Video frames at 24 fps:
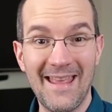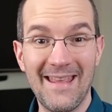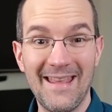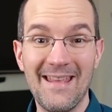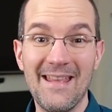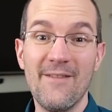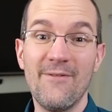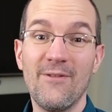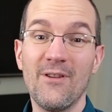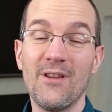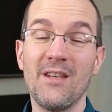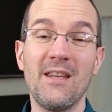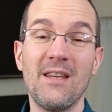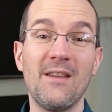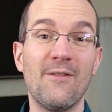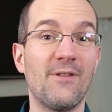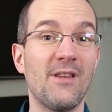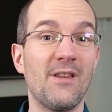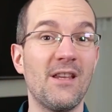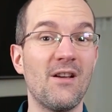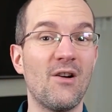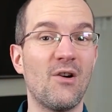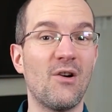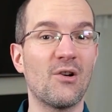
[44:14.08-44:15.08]
even if
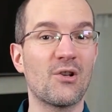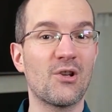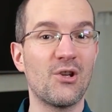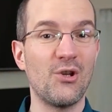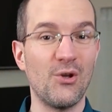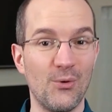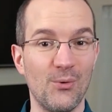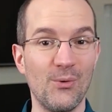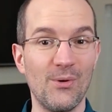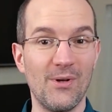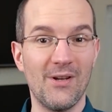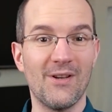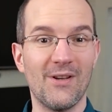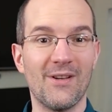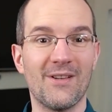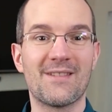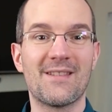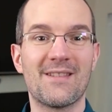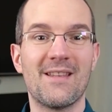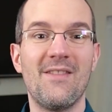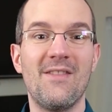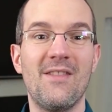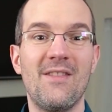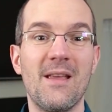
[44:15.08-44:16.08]
they are
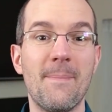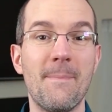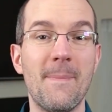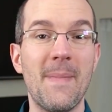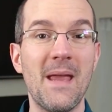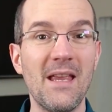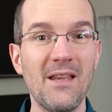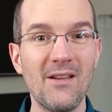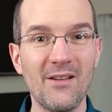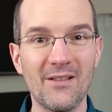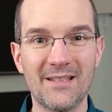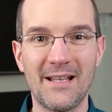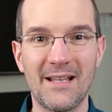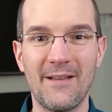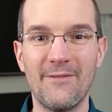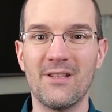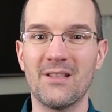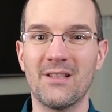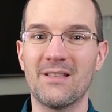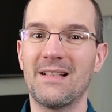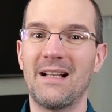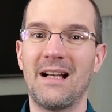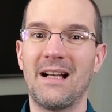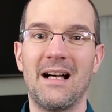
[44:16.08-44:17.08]
curious, they may not have
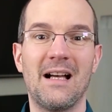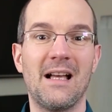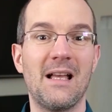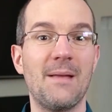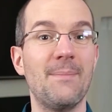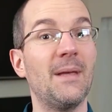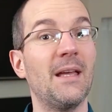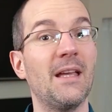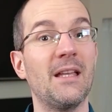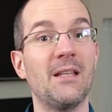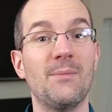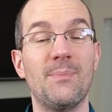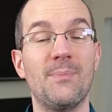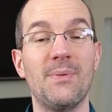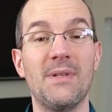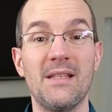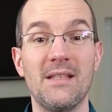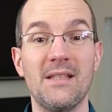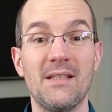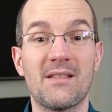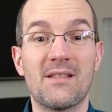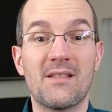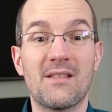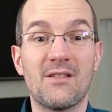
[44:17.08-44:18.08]
the time and
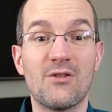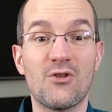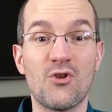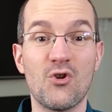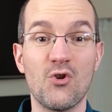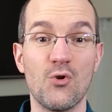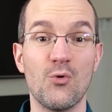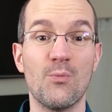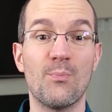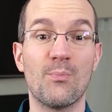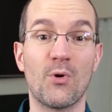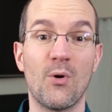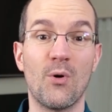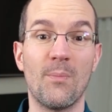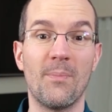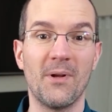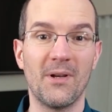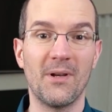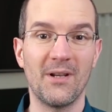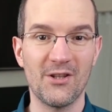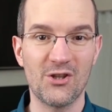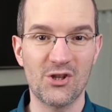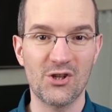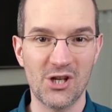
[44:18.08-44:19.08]
peace to
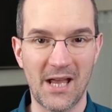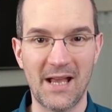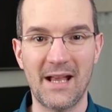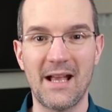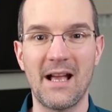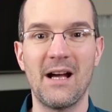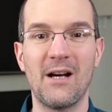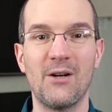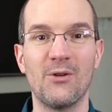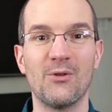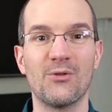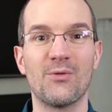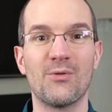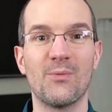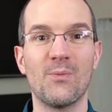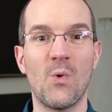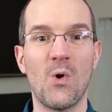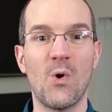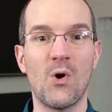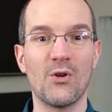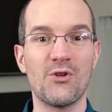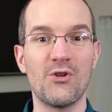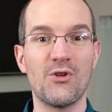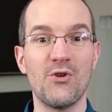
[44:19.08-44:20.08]
properly check out
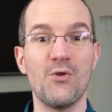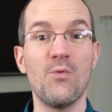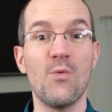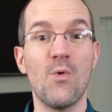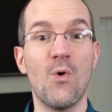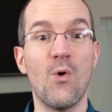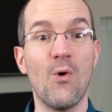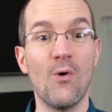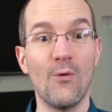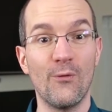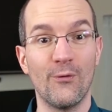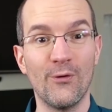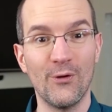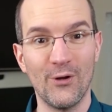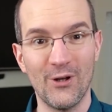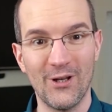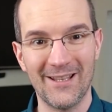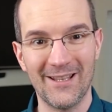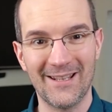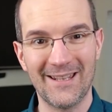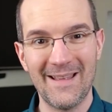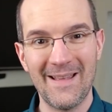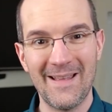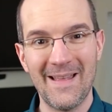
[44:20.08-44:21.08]
what you
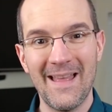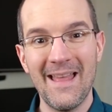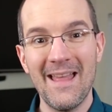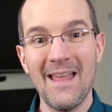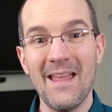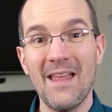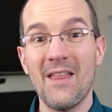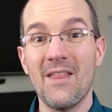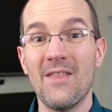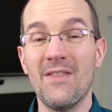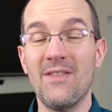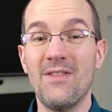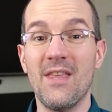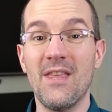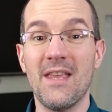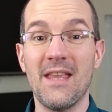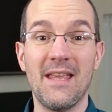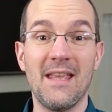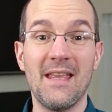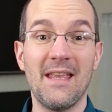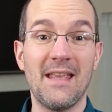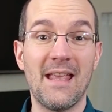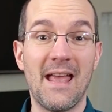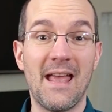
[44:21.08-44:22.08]
offer.
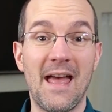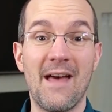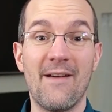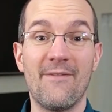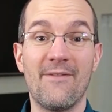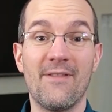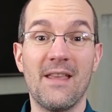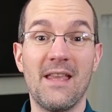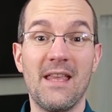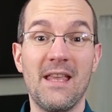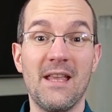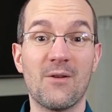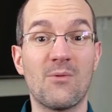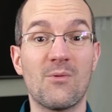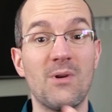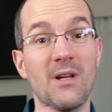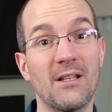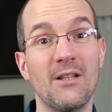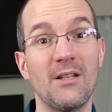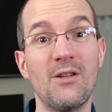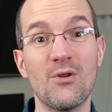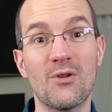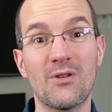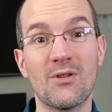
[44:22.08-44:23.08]
They have a
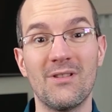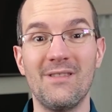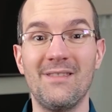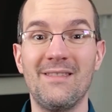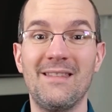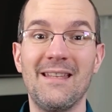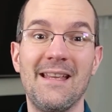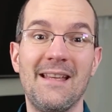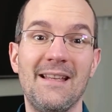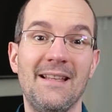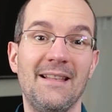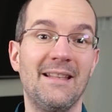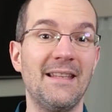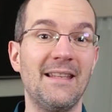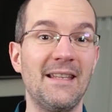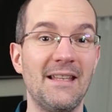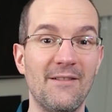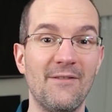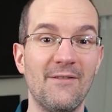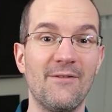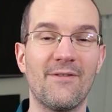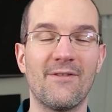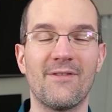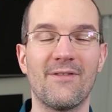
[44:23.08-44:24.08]
quick look, they
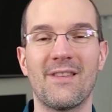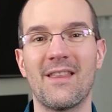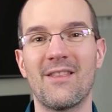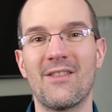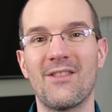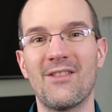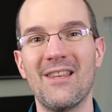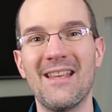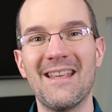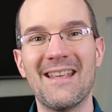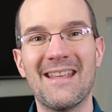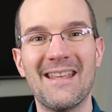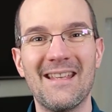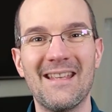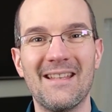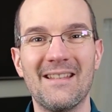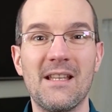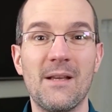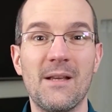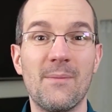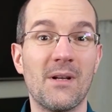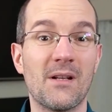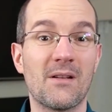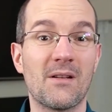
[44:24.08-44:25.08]
leave thinking
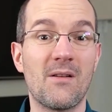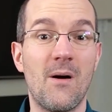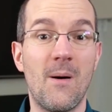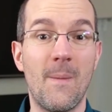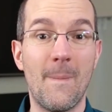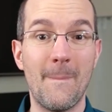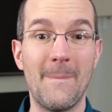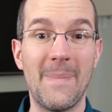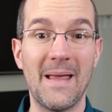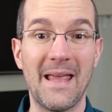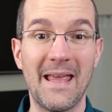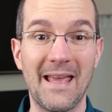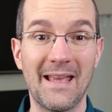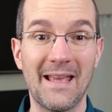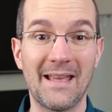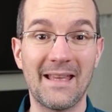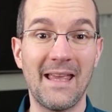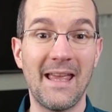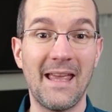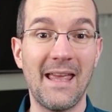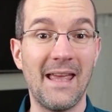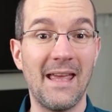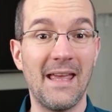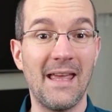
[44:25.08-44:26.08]
they will come back
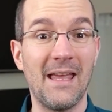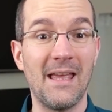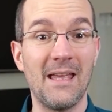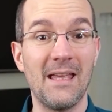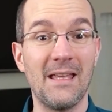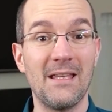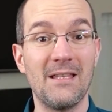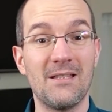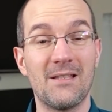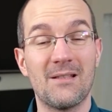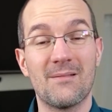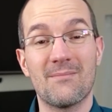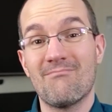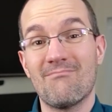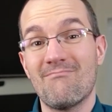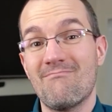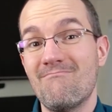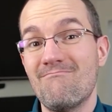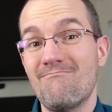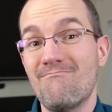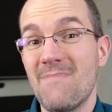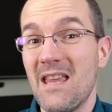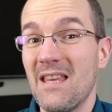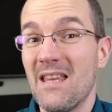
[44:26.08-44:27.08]
and
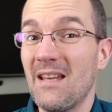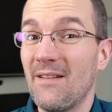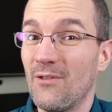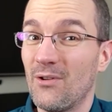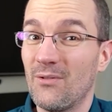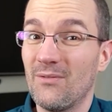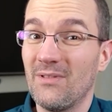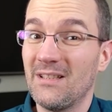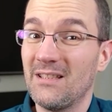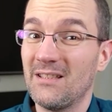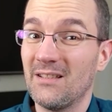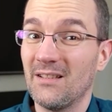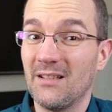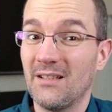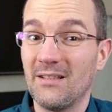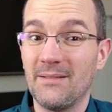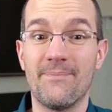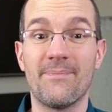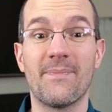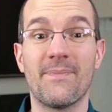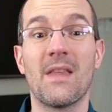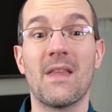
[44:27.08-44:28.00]
may never return.